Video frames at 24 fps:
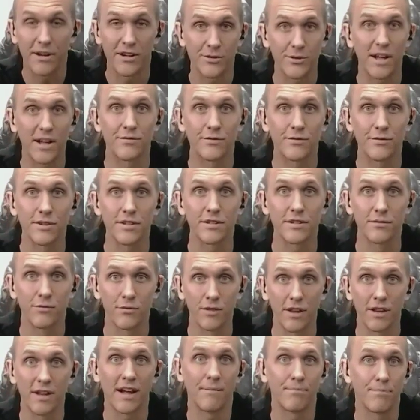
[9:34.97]
Now players will
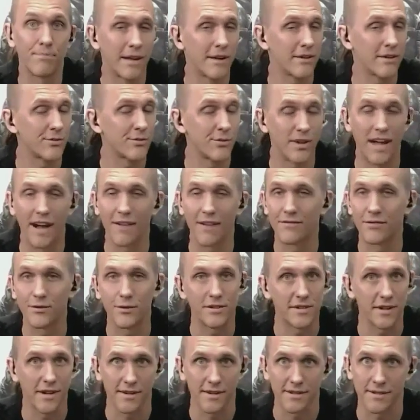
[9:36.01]
have
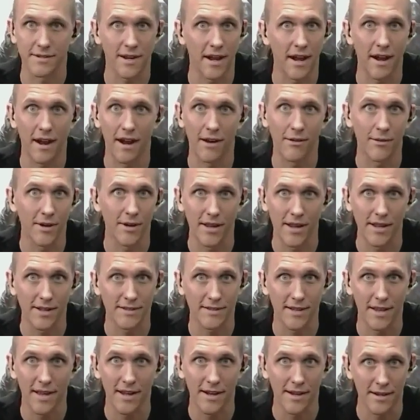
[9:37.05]
to adjust. I
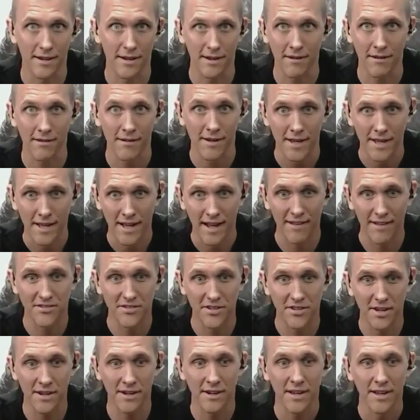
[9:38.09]
realize that.
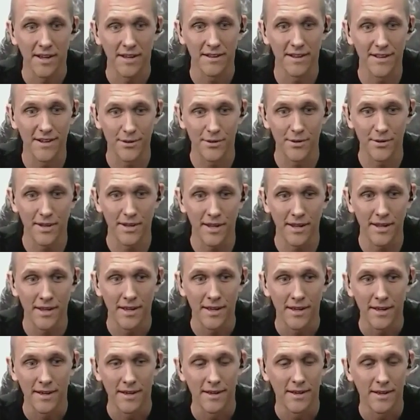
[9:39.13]
I've seen
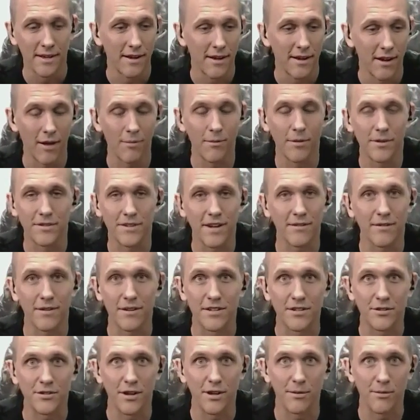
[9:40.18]
literally almost
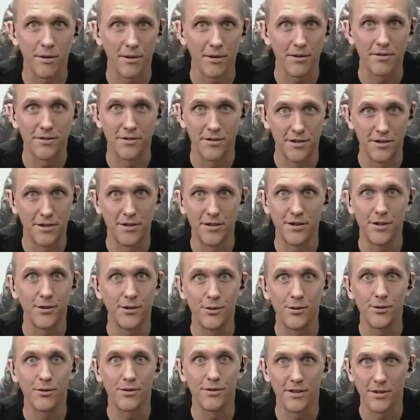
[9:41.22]
every streamer
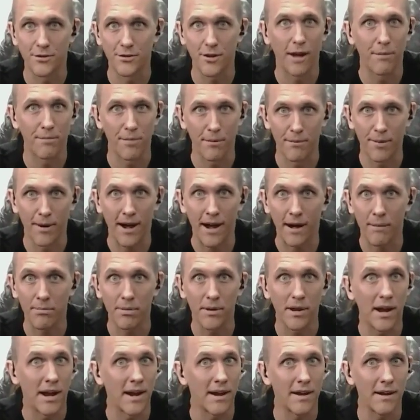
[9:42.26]
do the drop and
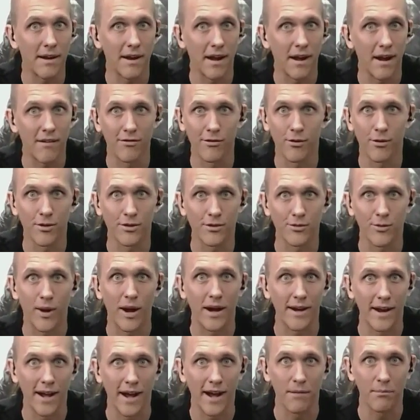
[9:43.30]
pop, and of course,
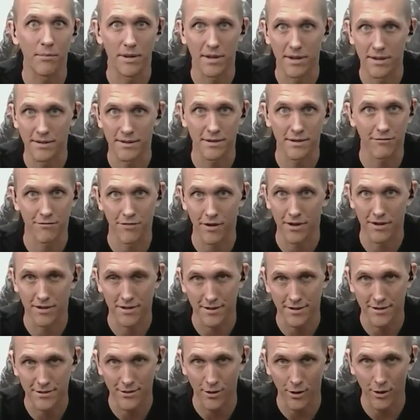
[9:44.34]
why not? Because it
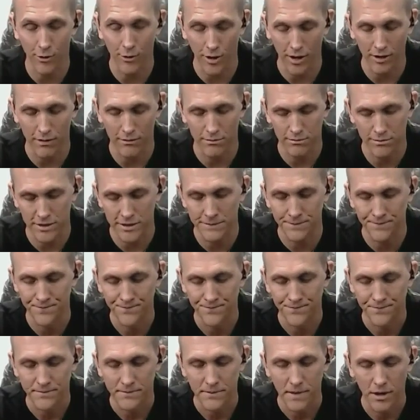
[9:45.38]
functions so well.
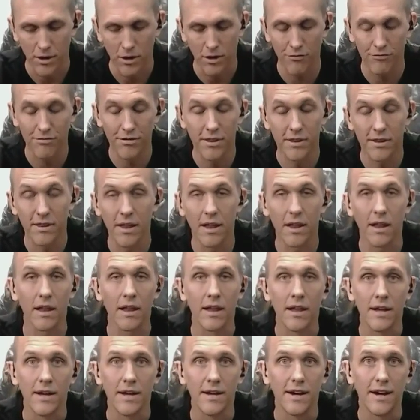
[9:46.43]
But hopefully
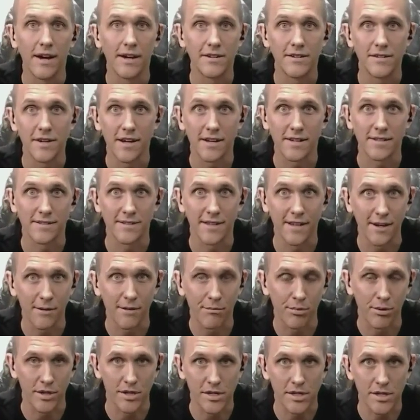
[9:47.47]
they'll adjust
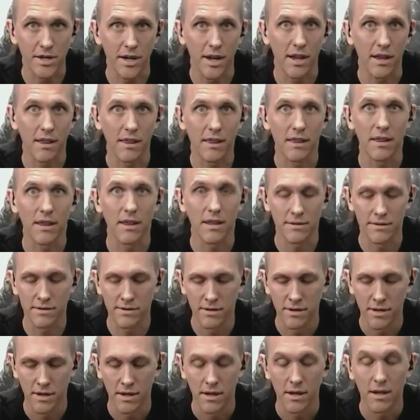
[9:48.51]
and appreciate
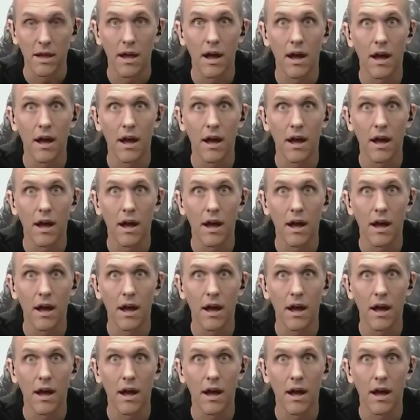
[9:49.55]
these